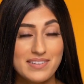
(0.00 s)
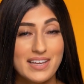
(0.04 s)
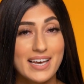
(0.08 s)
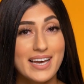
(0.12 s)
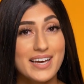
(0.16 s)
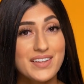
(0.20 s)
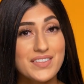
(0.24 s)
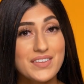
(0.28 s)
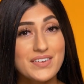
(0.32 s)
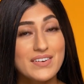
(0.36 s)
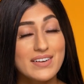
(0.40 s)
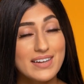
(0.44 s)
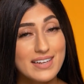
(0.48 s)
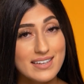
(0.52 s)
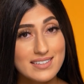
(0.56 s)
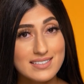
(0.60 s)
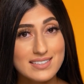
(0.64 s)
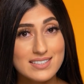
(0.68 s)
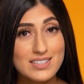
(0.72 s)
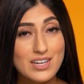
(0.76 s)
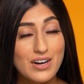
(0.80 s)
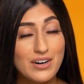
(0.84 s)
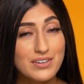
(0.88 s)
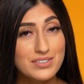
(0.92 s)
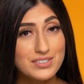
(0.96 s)
And there is
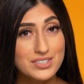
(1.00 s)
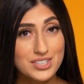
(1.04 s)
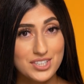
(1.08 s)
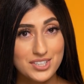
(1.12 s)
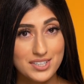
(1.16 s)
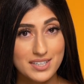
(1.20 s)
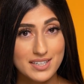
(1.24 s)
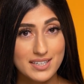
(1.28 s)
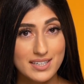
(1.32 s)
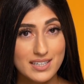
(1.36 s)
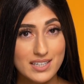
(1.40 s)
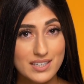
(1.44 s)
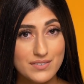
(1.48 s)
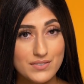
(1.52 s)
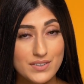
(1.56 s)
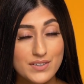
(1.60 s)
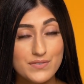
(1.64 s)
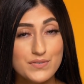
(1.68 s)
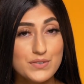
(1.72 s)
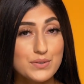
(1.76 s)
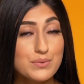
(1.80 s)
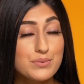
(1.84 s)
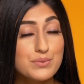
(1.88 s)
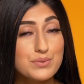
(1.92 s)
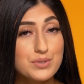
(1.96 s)
an alternative
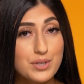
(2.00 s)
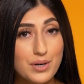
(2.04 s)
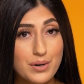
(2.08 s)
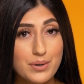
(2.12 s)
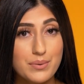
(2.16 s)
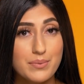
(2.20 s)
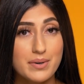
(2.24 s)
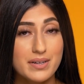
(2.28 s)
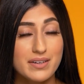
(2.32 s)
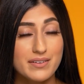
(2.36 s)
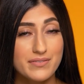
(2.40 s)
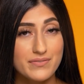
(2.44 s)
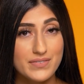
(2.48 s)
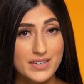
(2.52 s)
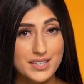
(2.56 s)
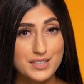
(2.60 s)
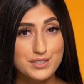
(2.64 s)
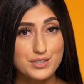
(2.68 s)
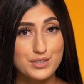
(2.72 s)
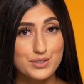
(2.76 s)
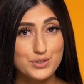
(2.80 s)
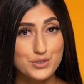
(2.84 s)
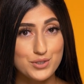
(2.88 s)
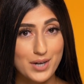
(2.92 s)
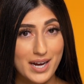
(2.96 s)
if you don't want to
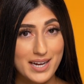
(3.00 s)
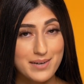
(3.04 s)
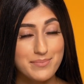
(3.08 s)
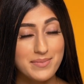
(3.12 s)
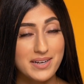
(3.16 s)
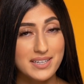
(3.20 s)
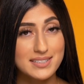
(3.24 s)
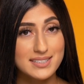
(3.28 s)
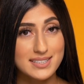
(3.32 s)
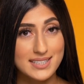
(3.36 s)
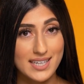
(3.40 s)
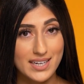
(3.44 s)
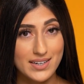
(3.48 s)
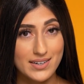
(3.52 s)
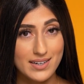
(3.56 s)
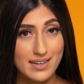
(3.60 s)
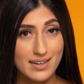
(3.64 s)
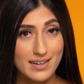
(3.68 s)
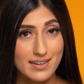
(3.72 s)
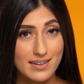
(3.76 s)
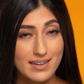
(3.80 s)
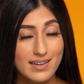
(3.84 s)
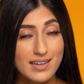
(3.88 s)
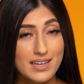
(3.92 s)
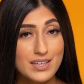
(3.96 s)
fix your dried
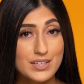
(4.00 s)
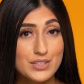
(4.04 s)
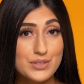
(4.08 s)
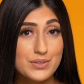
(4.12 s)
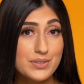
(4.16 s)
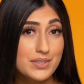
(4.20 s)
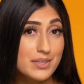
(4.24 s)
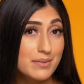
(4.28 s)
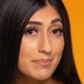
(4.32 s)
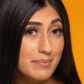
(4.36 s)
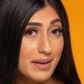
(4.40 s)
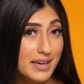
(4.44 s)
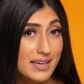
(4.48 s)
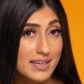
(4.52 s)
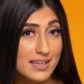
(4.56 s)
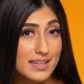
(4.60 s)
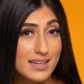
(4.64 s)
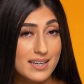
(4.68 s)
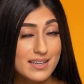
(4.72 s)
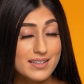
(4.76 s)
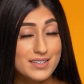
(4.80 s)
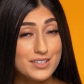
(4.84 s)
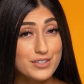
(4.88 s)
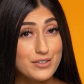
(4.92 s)
mascara. You can make it in